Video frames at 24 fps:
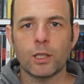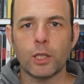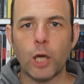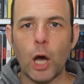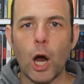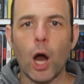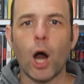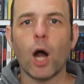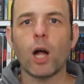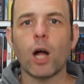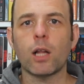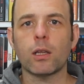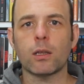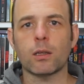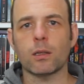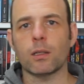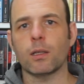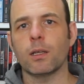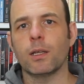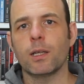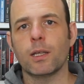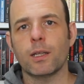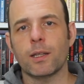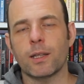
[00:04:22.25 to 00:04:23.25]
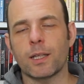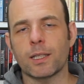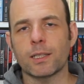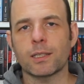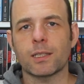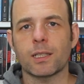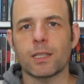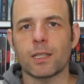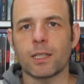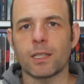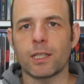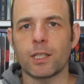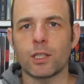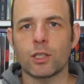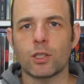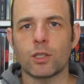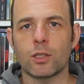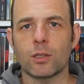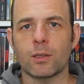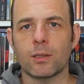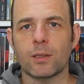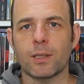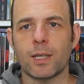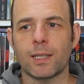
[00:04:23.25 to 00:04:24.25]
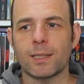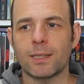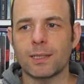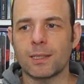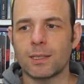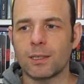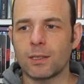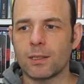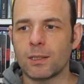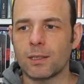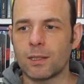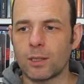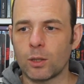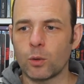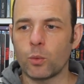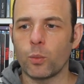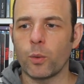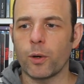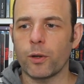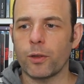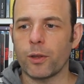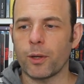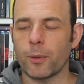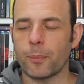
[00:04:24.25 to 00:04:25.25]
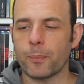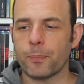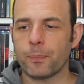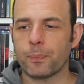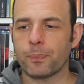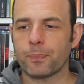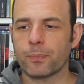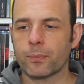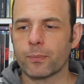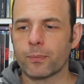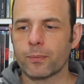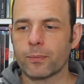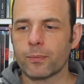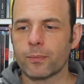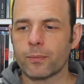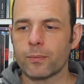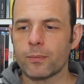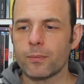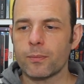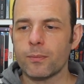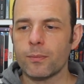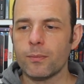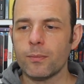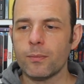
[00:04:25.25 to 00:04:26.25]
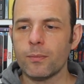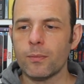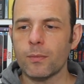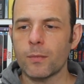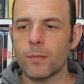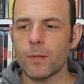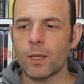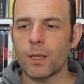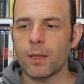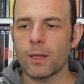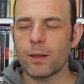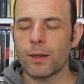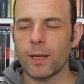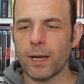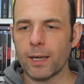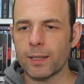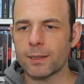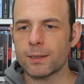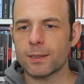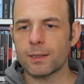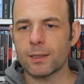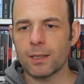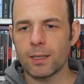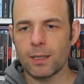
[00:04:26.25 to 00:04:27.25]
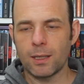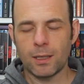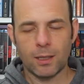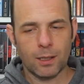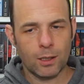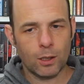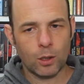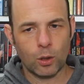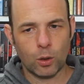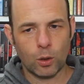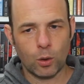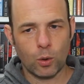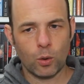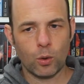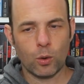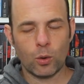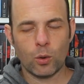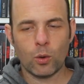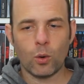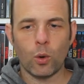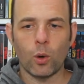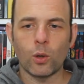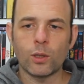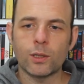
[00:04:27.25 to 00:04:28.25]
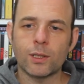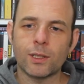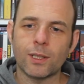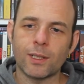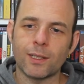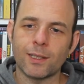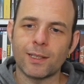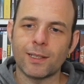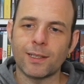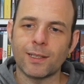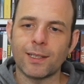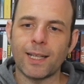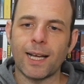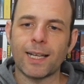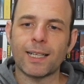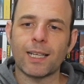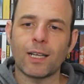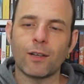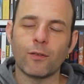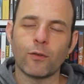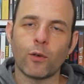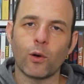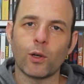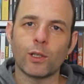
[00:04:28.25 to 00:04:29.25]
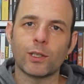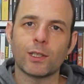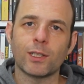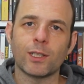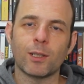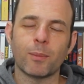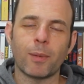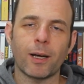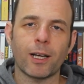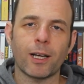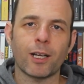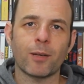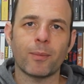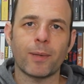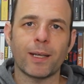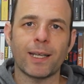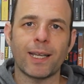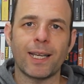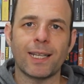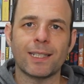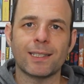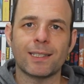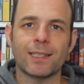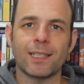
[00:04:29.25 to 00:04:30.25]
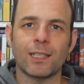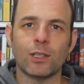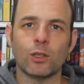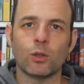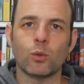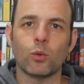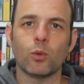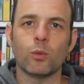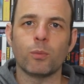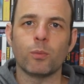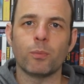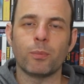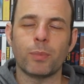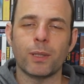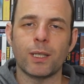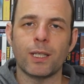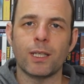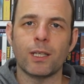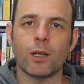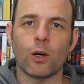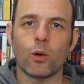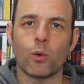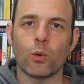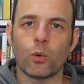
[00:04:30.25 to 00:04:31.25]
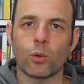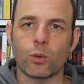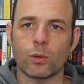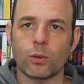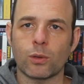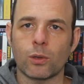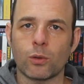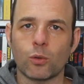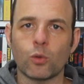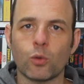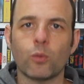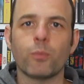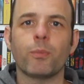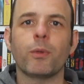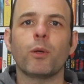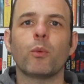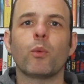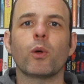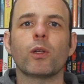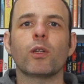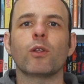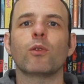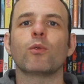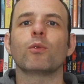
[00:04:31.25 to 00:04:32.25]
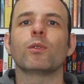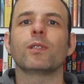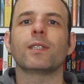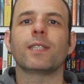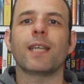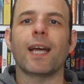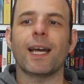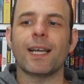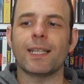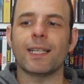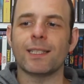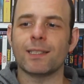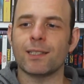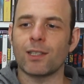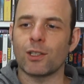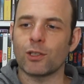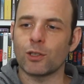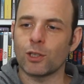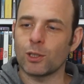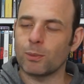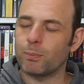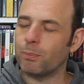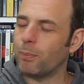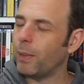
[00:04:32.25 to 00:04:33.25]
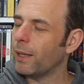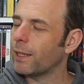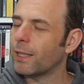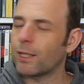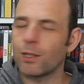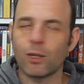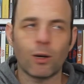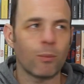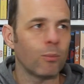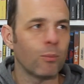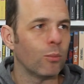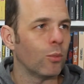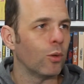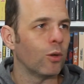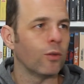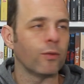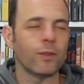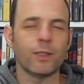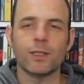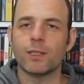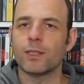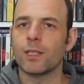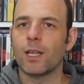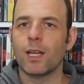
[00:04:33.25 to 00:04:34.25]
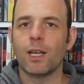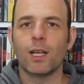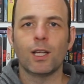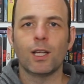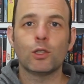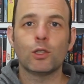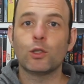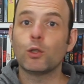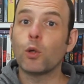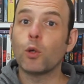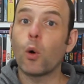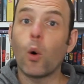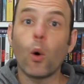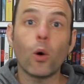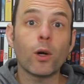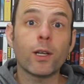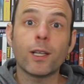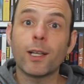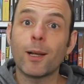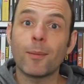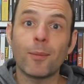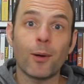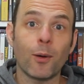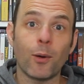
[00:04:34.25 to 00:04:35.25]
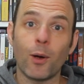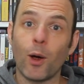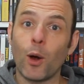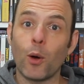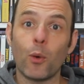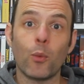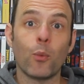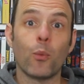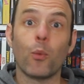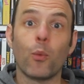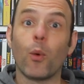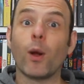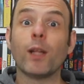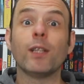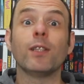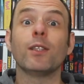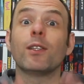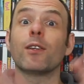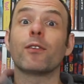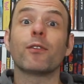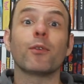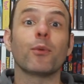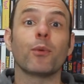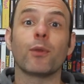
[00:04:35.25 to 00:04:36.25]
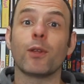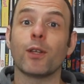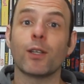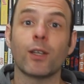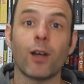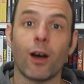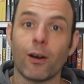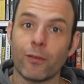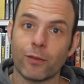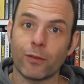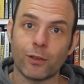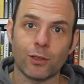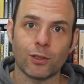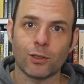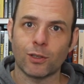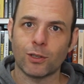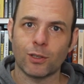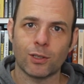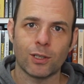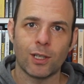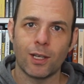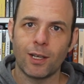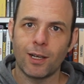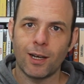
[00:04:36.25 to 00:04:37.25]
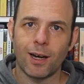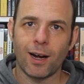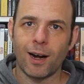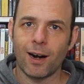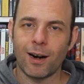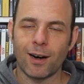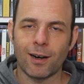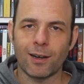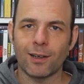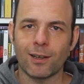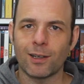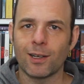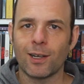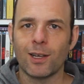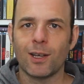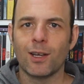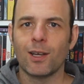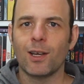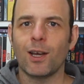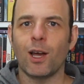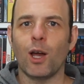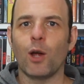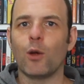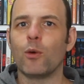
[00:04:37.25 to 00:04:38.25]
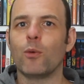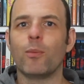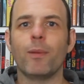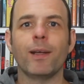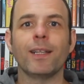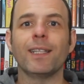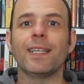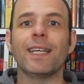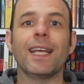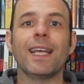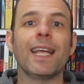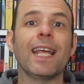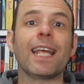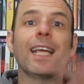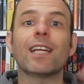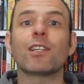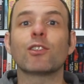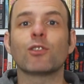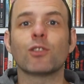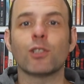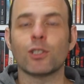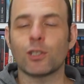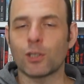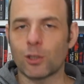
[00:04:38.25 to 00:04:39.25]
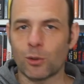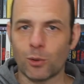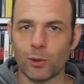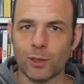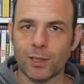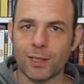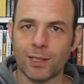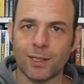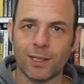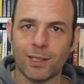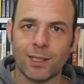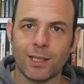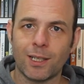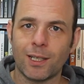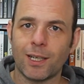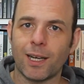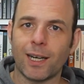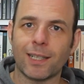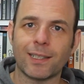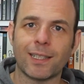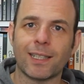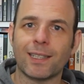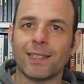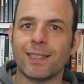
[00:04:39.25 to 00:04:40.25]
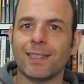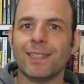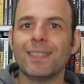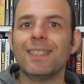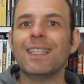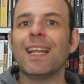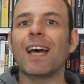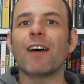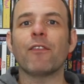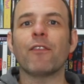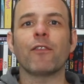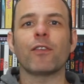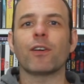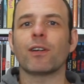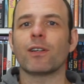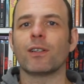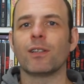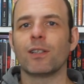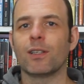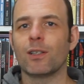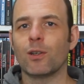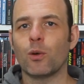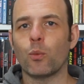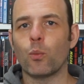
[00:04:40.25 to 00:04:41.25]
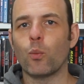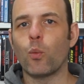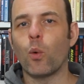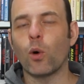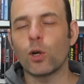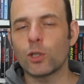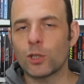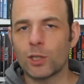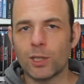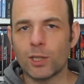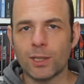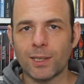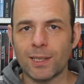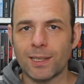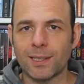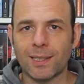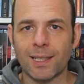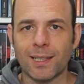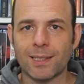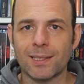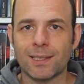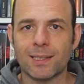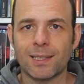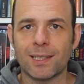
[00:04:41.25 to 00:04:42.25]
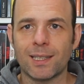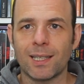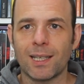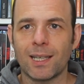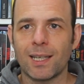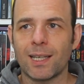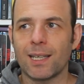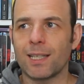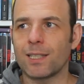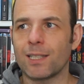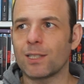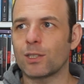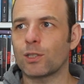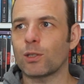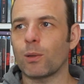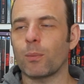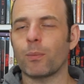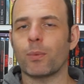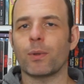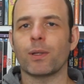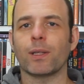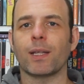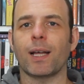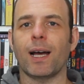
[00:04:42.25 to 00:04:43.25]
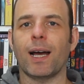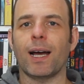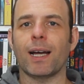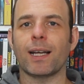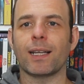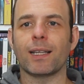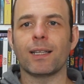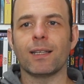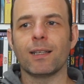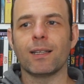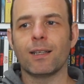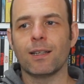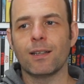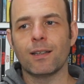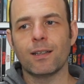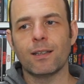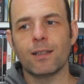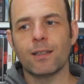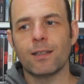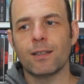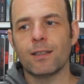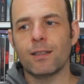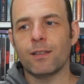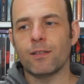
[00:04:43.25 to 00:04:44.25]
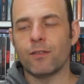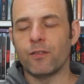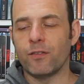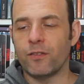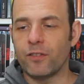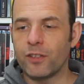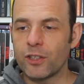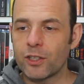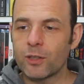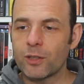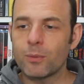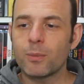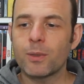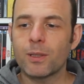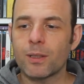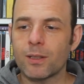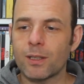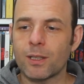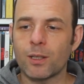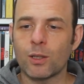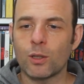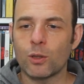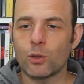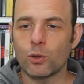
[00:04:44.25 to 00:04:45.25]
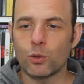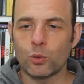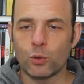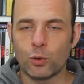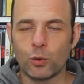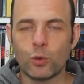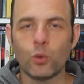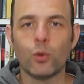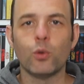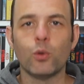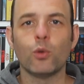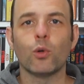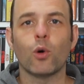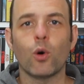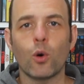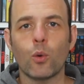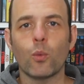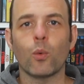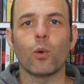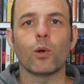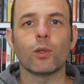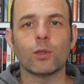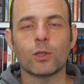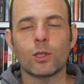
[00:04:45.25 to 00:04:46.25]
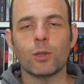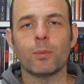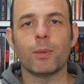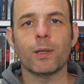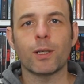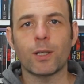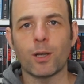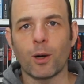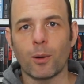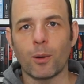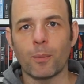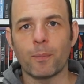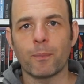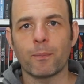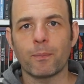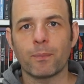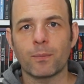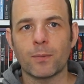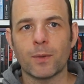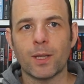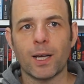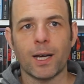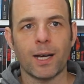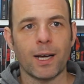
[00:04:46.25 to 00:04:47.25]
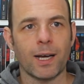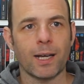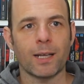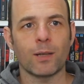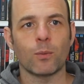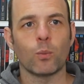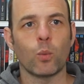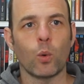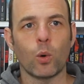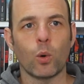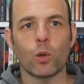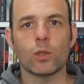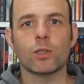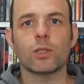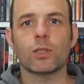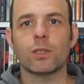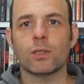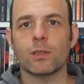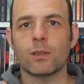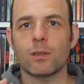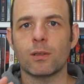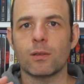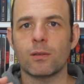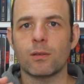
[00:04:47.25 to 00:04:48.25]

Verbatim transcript: cull this collection. I need to deal with it. That constant nagging voice in the back of my head saying, Don't be a hoarder. Don't be one of those guys that are just picking up movies, talking about how wonderful the covers are, how many extras are on it, and then never watching the disc is something that I vehemently do not want to become. I was